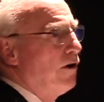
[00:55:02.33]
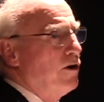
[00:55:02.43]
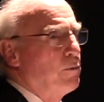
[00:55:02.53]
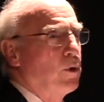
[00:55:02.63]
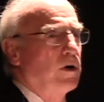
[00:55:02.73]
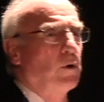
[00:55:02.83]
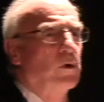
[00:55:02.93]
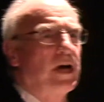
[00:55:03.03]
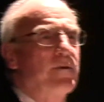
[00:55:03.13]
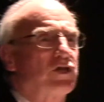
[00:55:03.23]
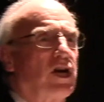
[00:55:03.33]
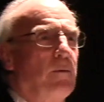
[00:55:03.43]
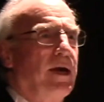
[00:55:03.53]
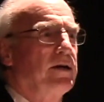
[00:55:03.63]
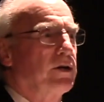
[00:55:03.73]
very important. When I was a
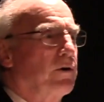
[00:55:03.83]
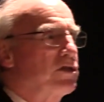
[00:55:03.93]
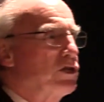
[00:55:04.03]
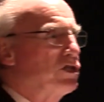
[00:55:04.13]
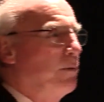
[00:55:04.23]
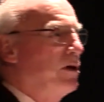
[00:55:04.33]
commander, this is